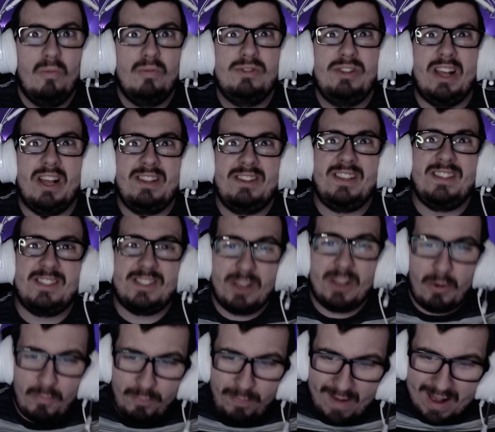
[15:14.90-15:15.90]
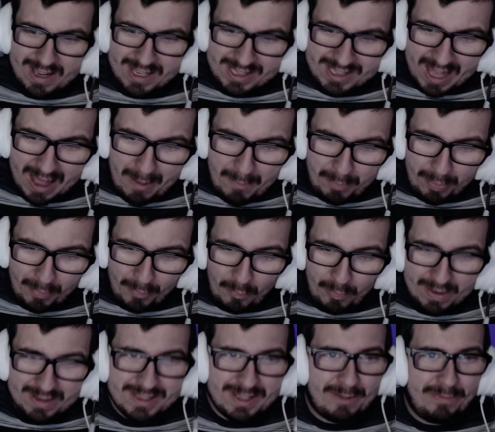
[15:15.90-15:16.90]
That is so fucked up!
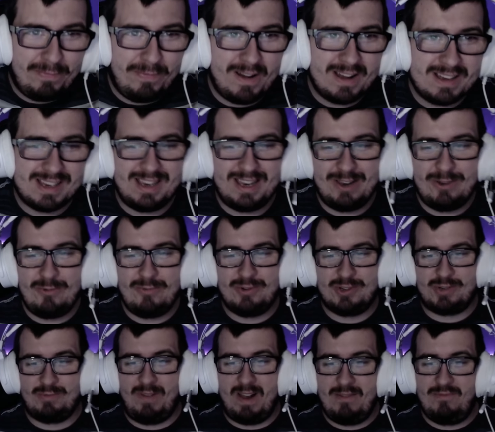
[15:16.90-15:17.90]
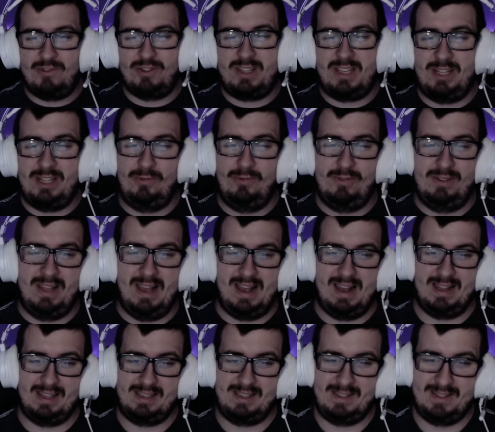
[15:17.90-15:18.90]
What the fuck, Lelouch? Why would he do that?